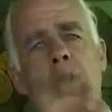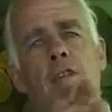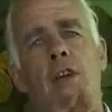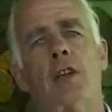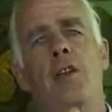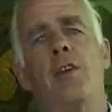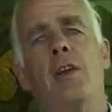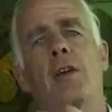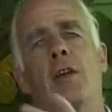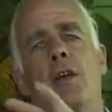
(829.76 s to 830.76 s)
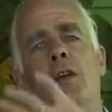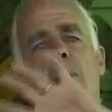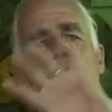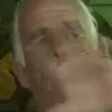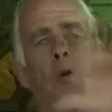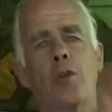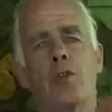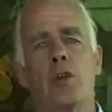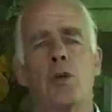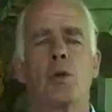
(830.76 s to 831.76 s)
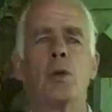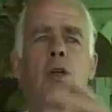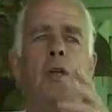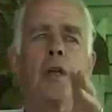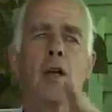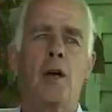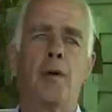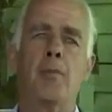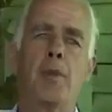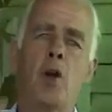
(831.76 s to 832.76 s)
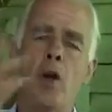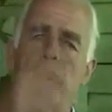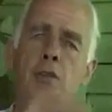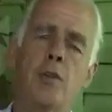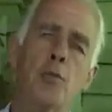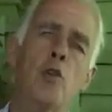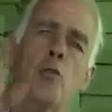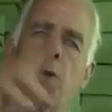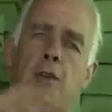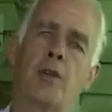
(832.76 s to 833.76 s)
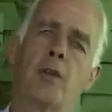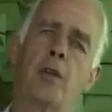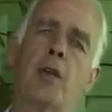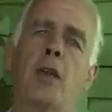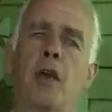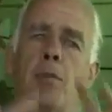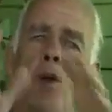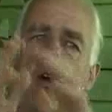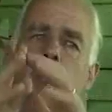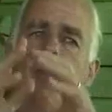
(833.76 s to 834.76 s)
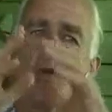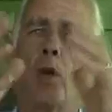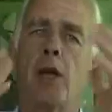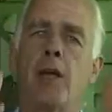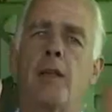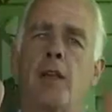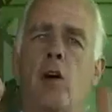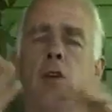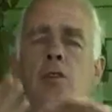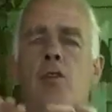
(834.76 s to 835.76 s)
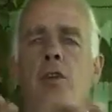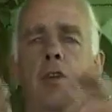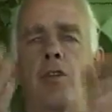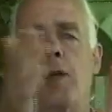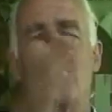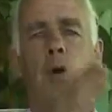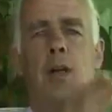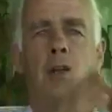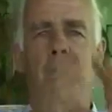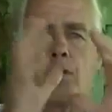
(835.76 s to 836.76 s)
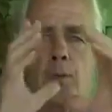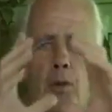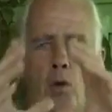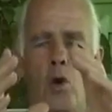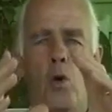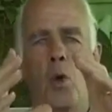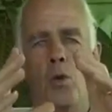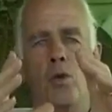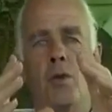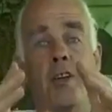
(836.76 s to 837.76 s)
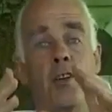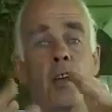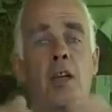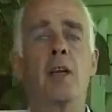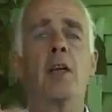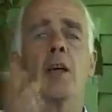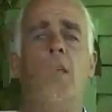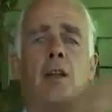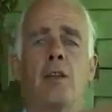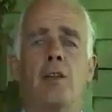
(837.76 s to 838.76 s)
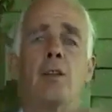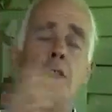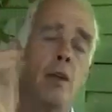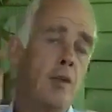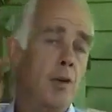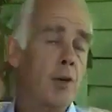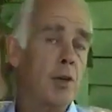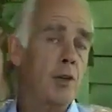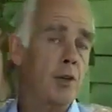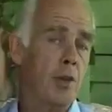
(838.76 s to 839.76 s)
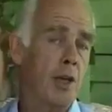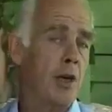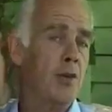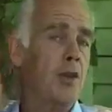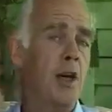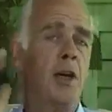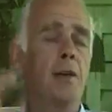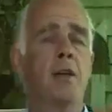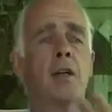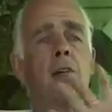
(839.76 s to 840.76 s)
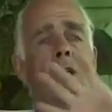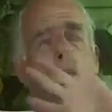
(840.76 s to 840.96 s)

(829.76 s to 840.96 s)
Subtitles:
with fresh energy, and also because of the movement and because of the way the oxygen is separated from the core water initially and diverted to the outside,